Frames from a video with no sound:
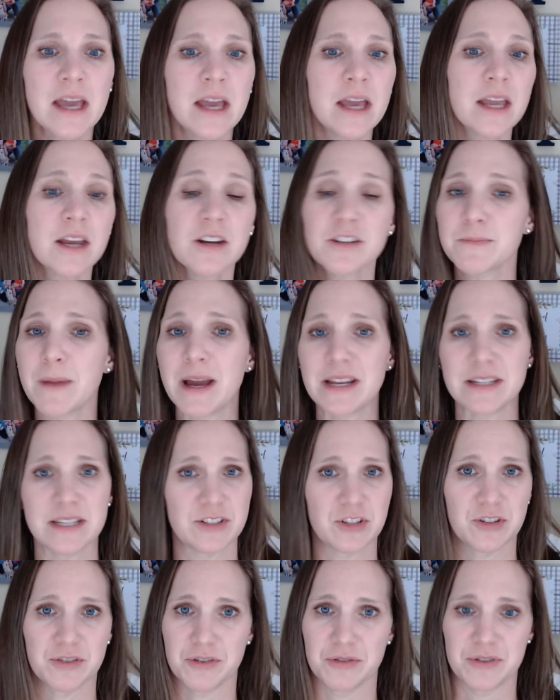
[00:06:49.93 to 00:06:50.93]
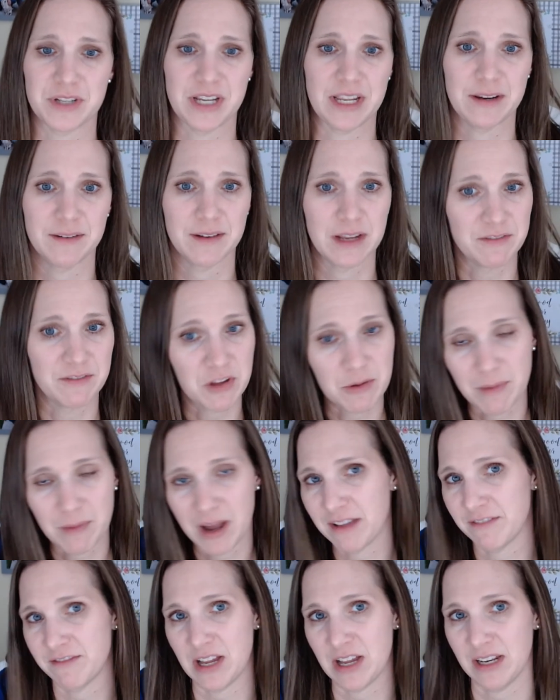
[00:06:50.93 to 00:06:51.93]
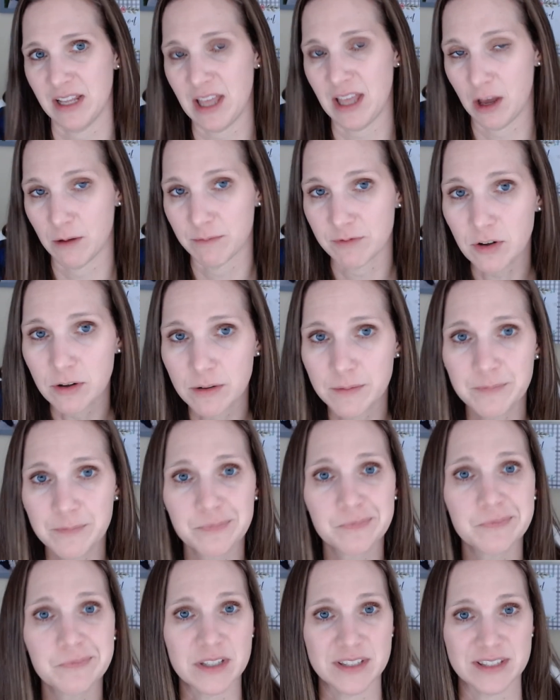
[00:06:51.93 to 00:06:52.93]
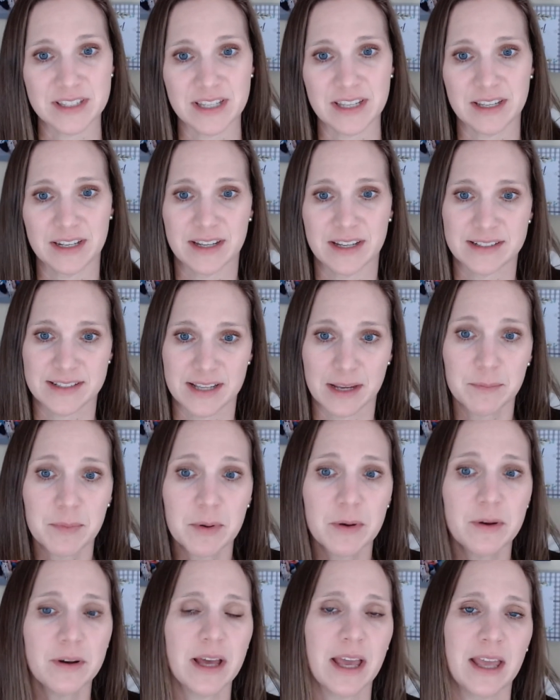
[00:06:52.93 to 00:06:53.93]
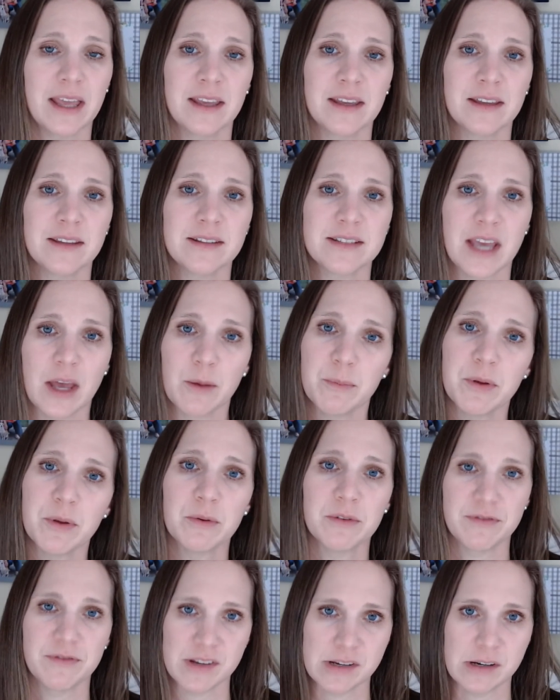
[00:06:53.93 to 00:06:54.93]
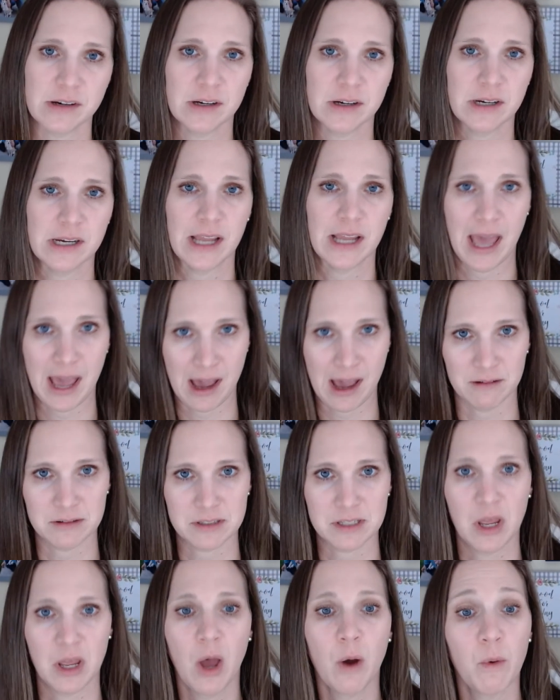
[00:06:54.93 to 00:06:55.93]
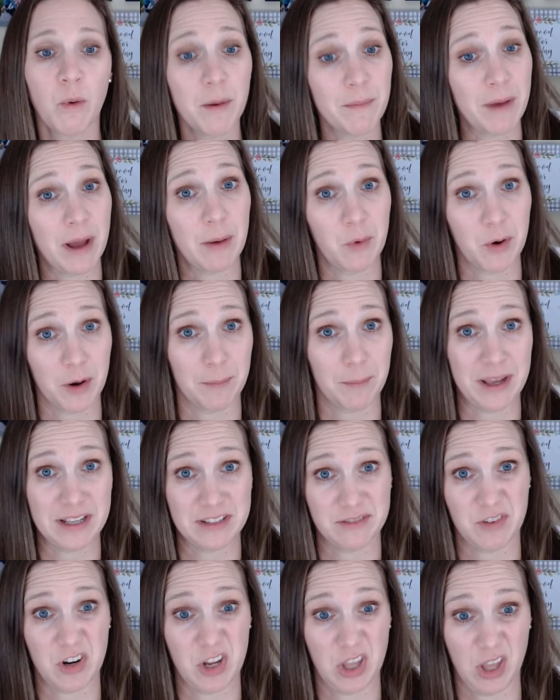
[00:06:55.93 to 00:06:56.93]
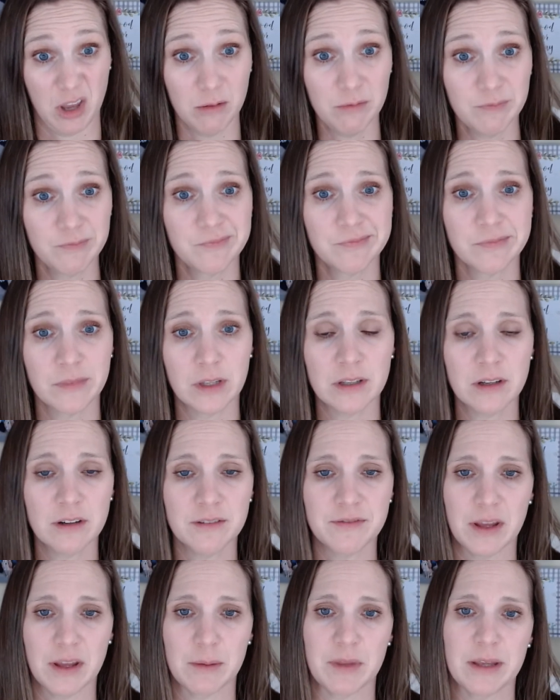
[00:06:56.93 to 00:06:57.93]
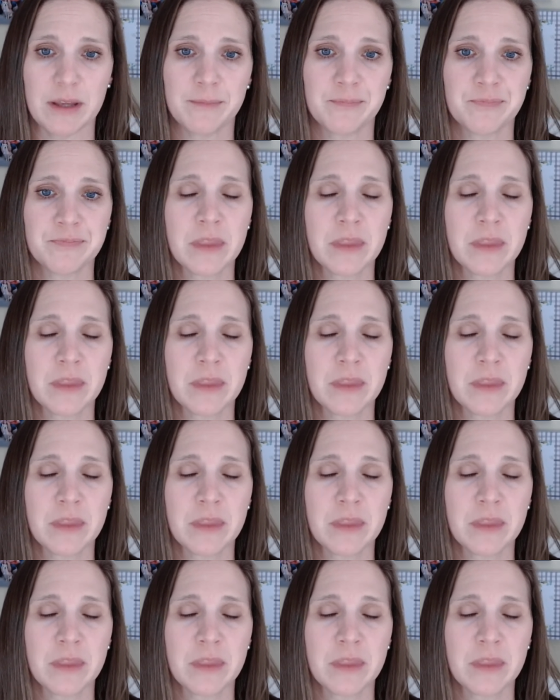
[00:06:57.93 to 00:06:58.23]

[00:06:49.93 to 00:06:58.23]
Here's my dishes routine, and if you might find it helpful to see an example and to help you in figuring out what might work best for you and your family.